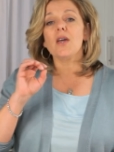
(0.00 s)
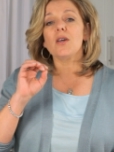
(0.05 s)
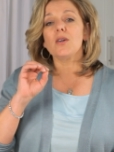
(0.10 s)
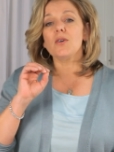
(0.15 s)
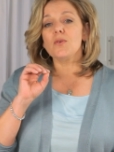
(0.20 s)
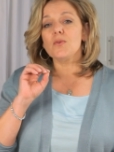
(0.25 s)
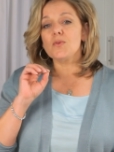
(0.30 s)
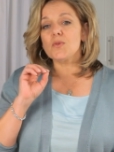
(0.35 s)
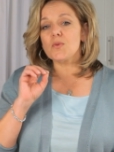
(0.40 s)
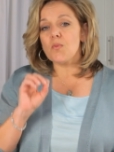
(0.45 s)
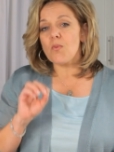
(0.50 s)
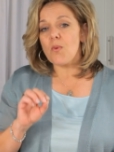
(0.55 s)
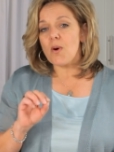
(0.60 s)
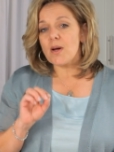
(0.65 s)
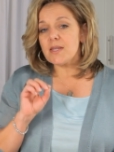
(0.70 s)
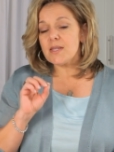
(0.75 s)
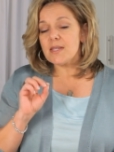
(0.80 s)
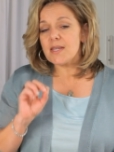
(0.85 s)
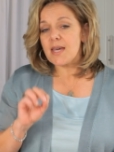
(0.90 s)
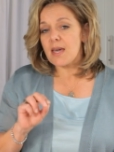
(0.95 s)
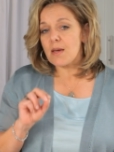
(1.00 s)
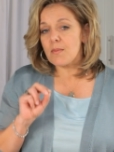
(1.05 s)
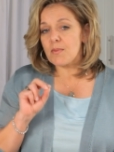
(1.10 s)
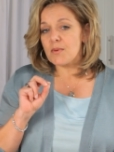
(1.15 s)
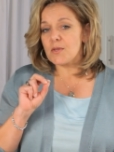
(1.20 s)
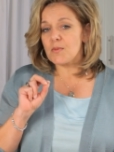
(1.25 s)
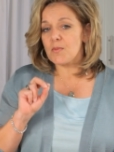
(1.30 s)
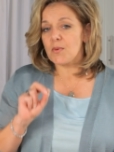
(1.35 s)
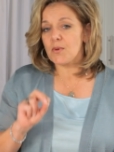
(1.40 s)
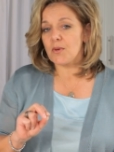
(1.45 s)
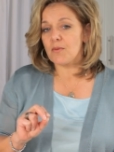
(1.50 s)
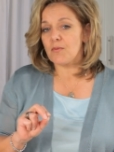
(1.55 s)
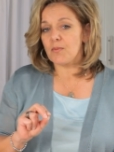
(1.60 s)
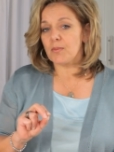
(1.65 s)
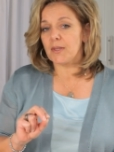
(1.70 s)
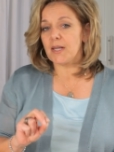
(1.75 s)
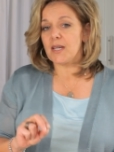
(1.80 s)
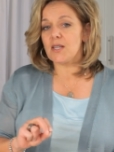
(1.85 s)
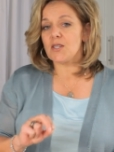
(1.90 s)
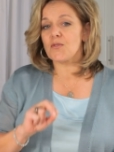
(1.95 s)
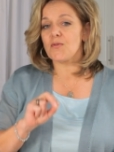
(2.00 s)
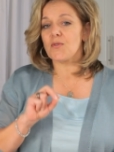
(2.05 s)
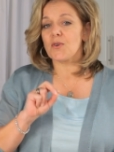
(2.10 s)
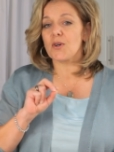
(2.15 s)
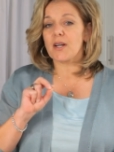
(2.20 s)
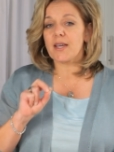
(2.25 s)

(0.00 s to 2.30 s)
use one tablespoon of bleach for